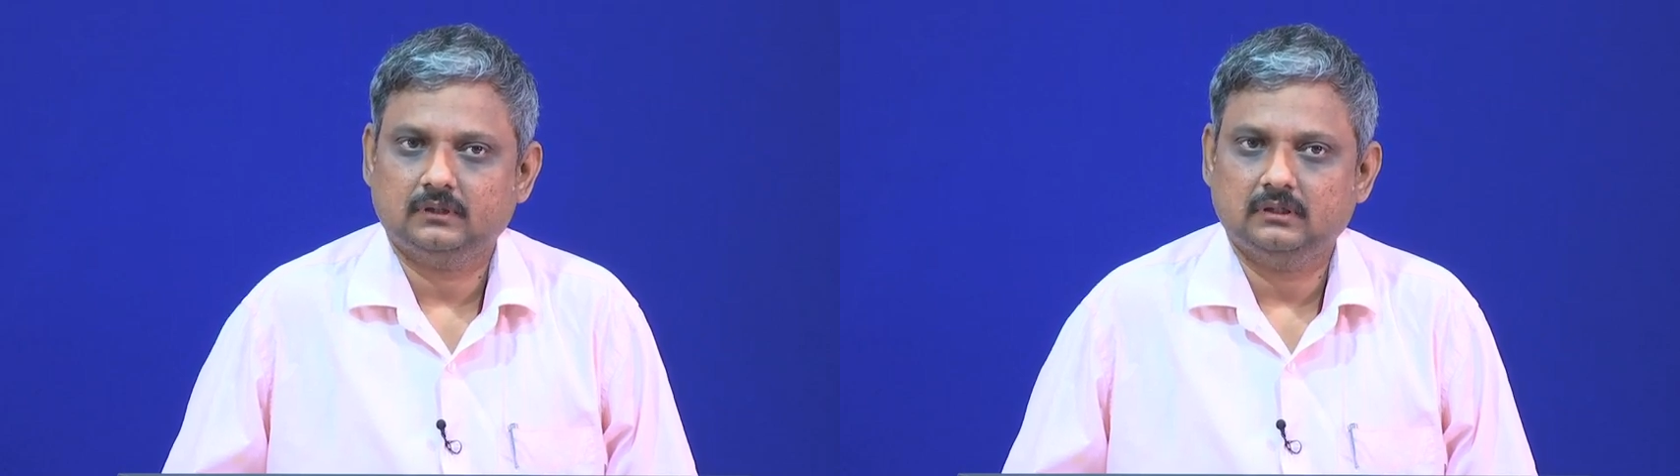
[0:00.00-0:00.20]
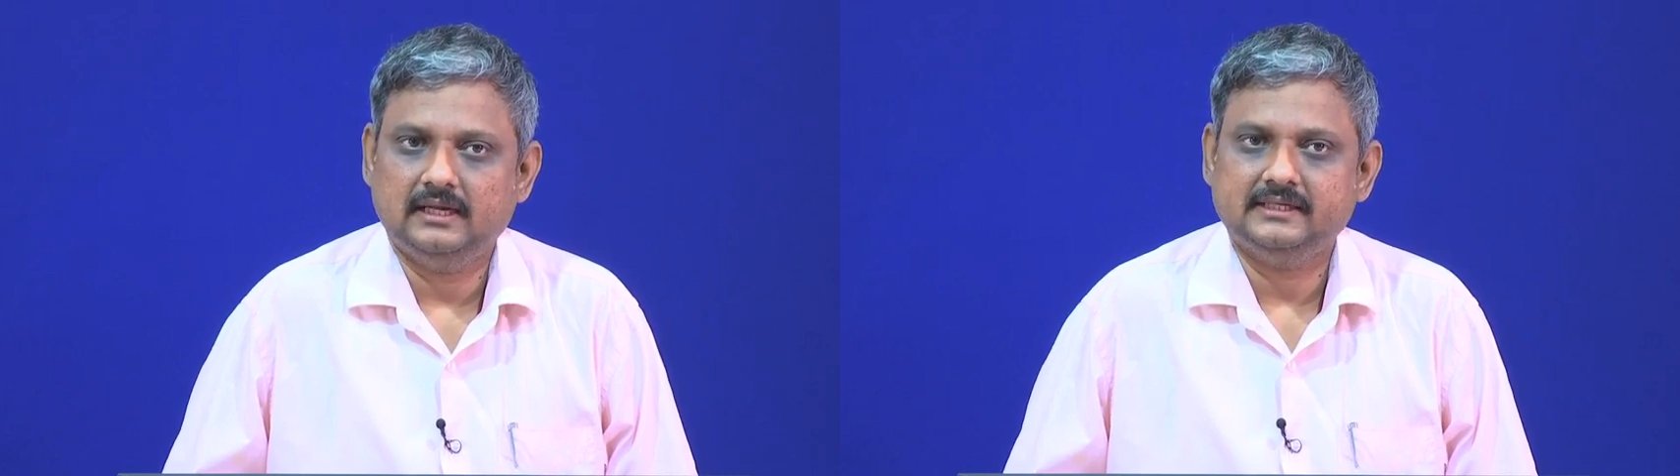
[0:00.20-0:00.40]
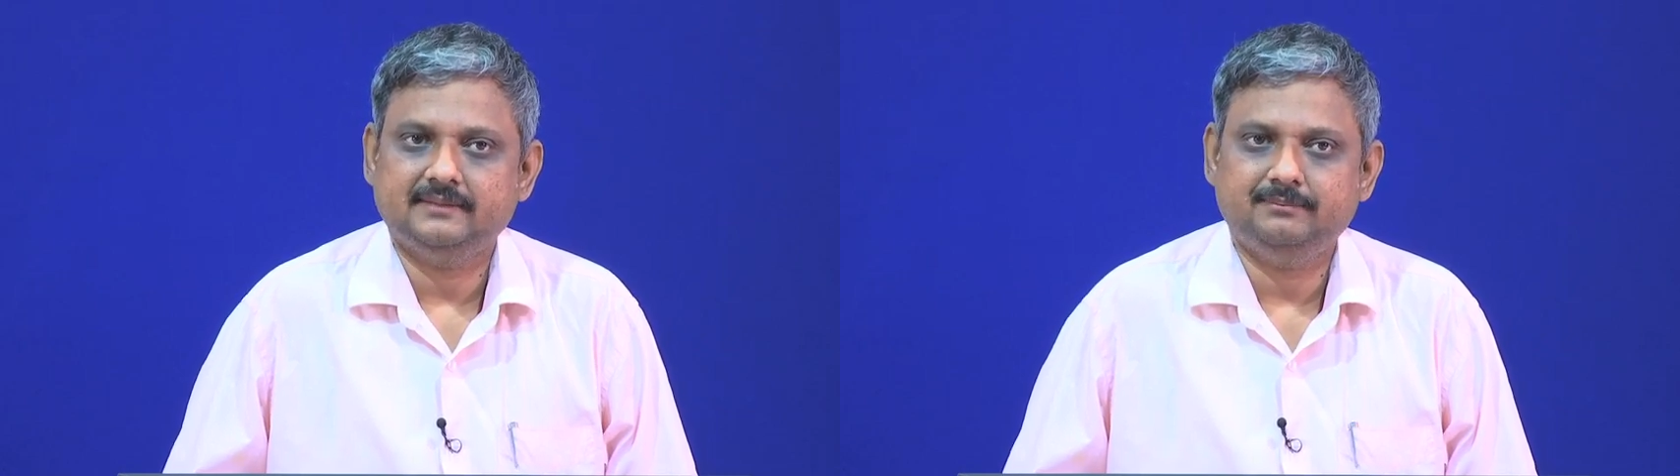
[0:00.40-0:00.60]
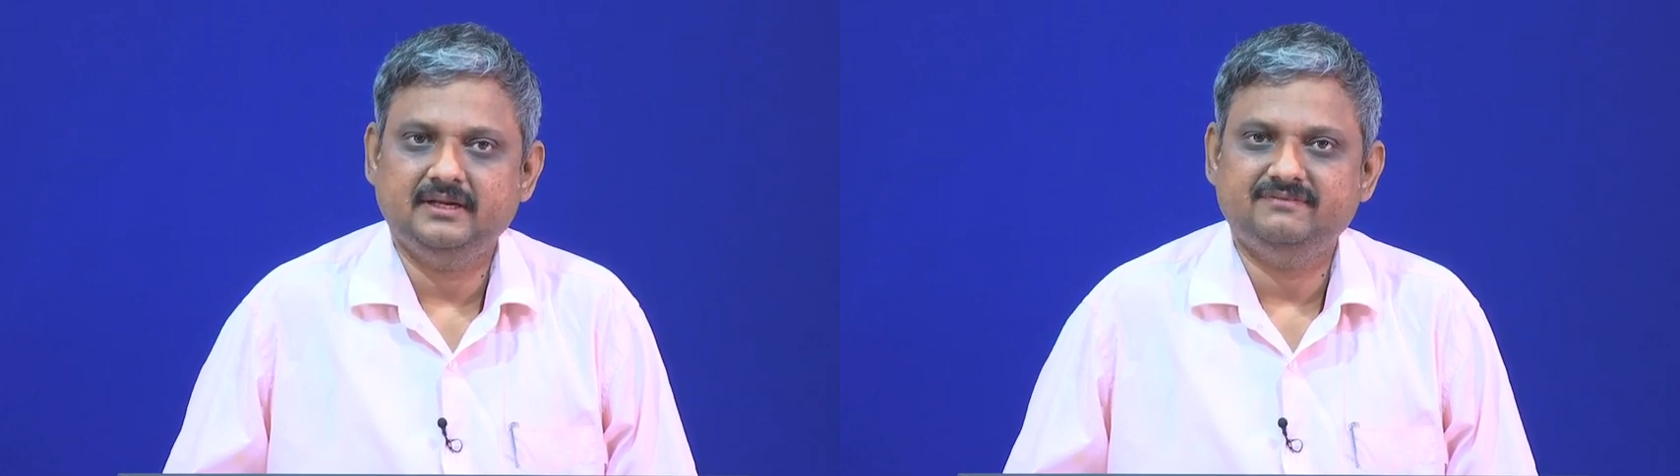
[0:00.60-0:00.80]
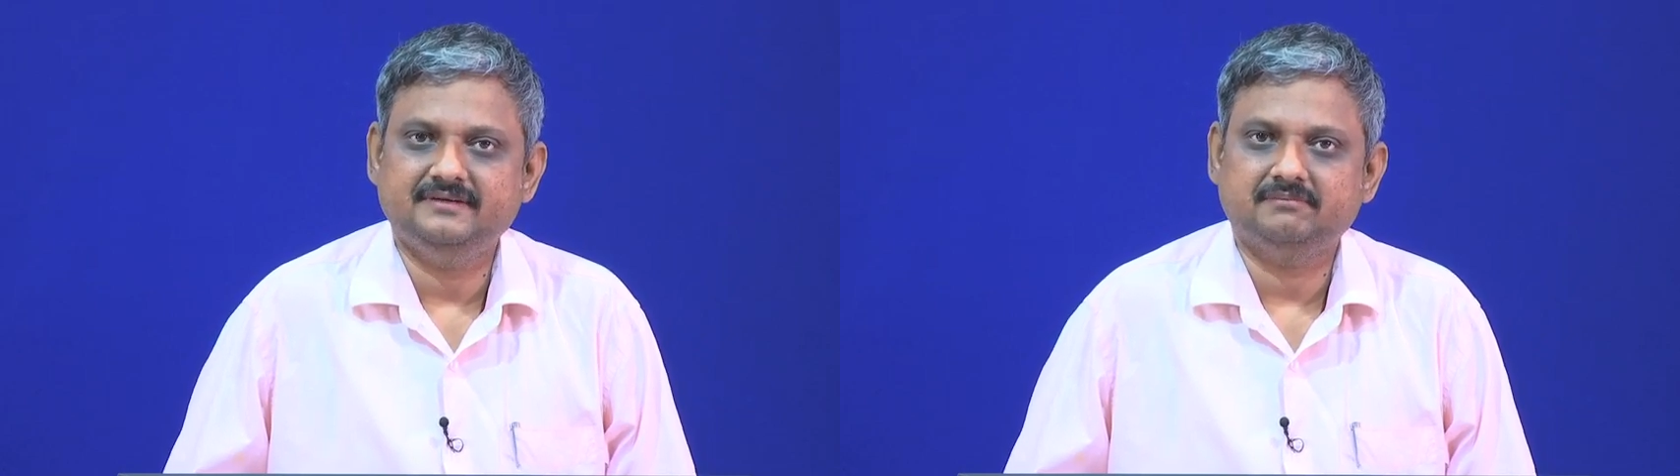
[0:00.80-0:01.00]
I will give
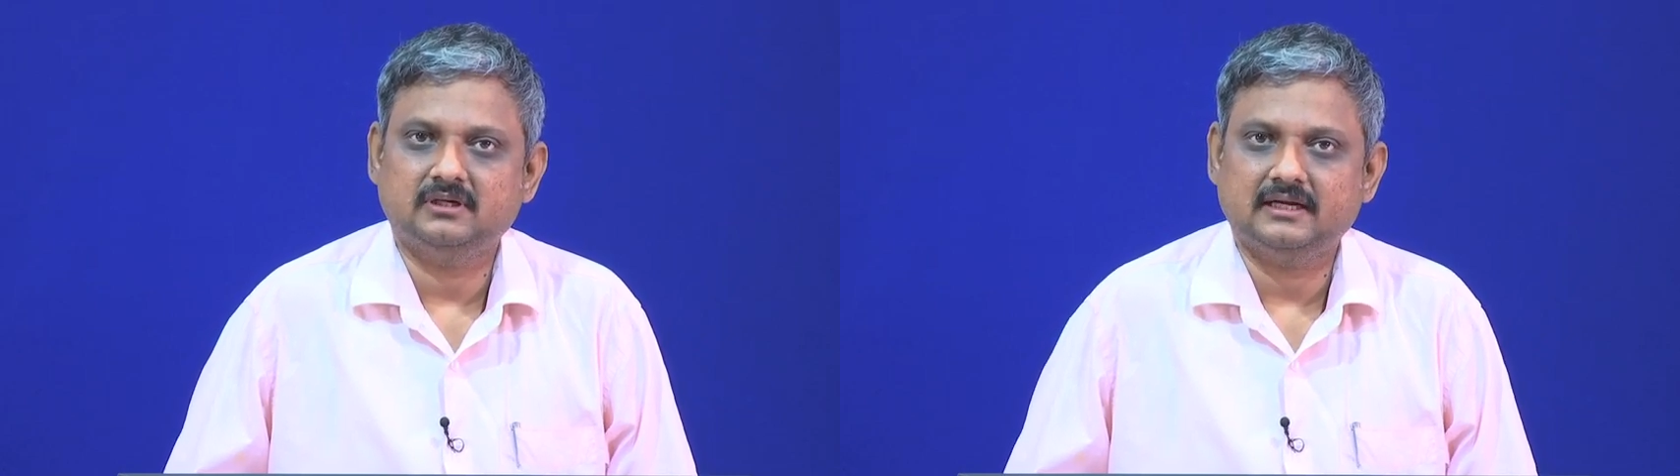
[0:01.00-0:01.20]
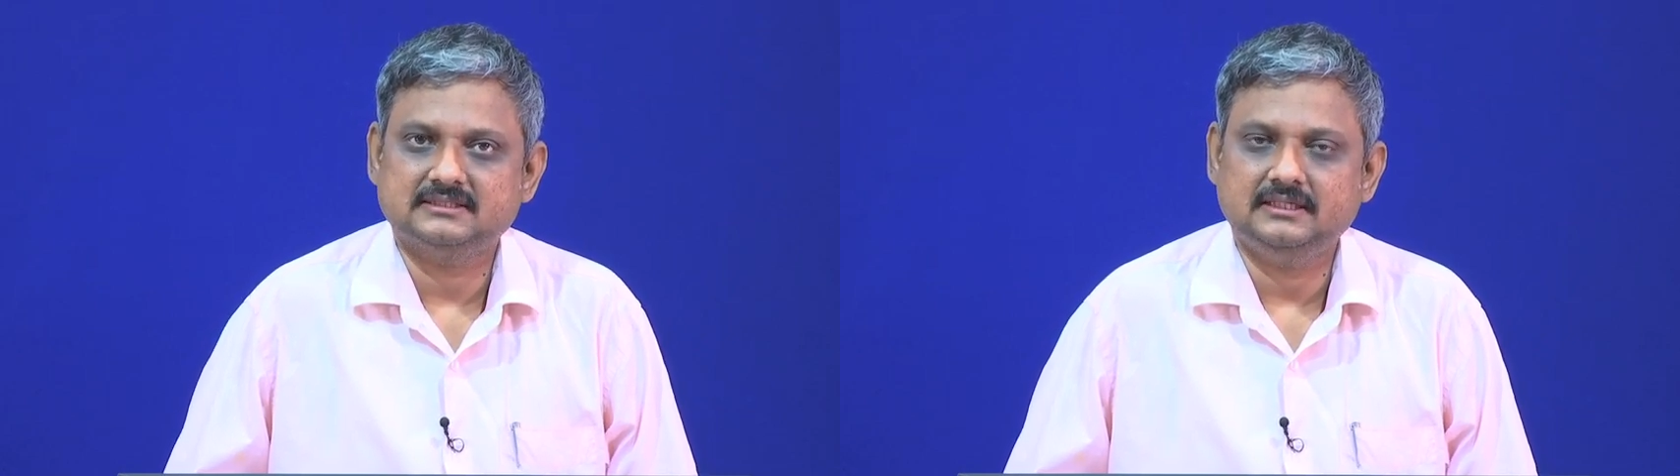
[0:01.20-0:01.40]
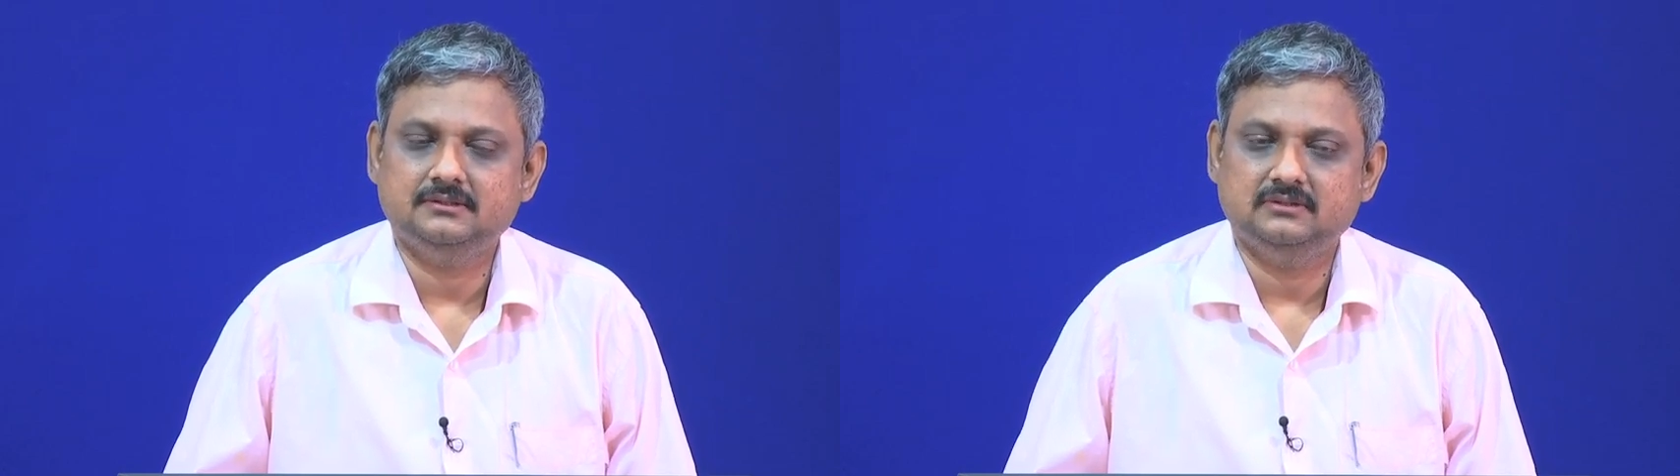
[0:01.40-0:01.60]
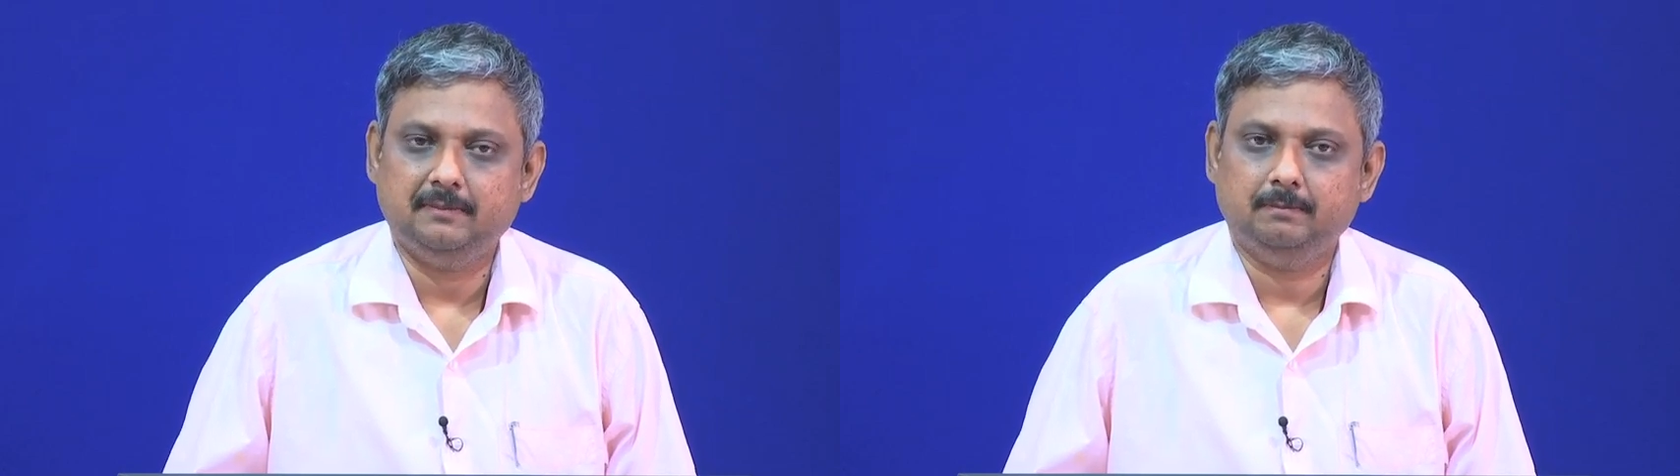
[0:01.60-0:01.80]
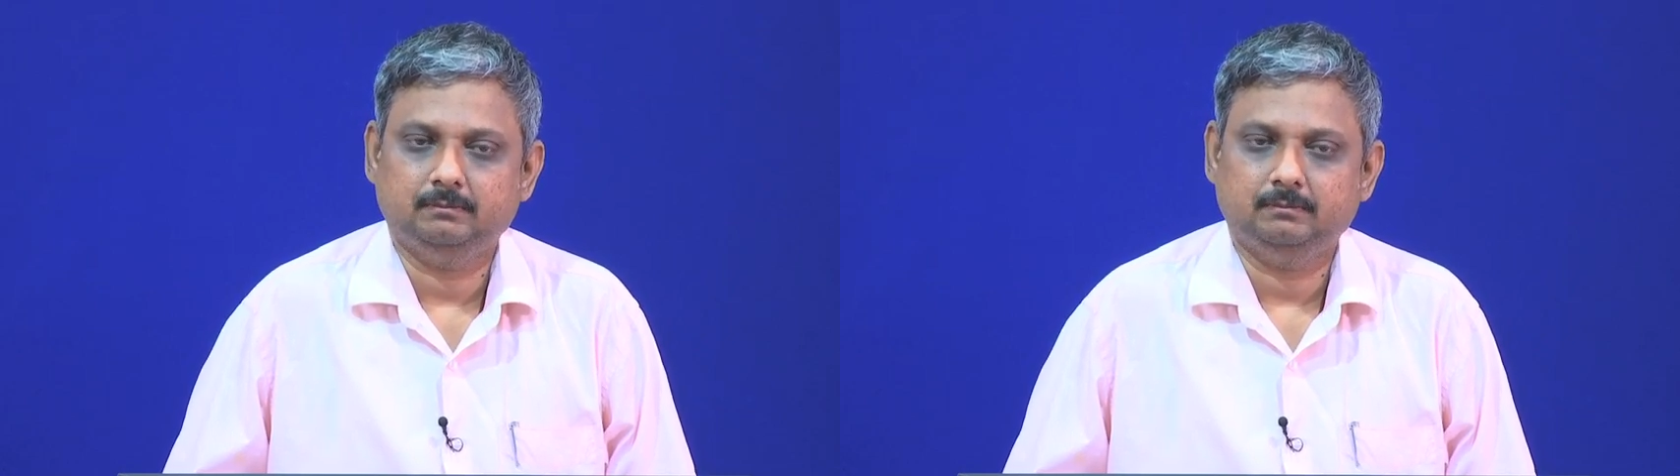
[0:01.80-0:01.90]
brief introduction to them.